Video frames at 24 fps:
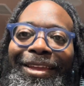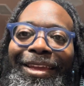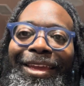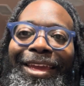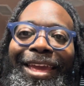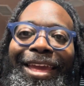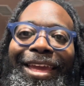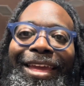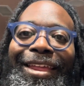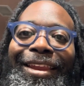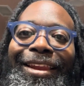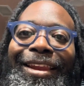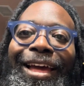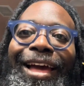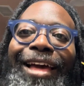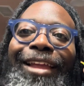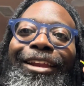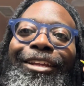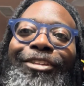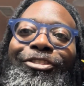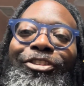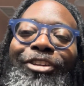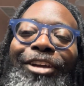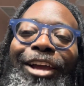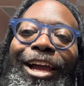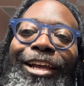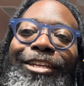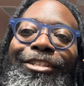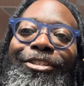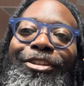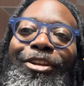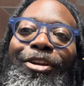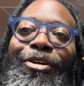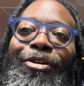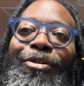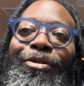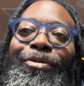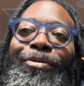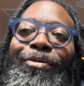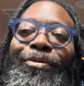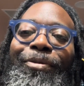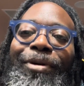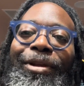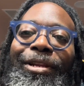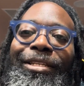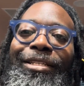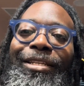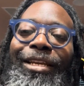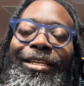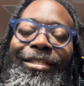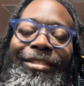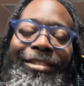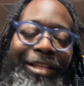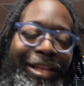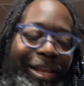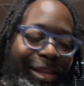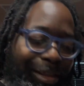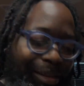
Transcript: and I'll let you guys know what it tastes like.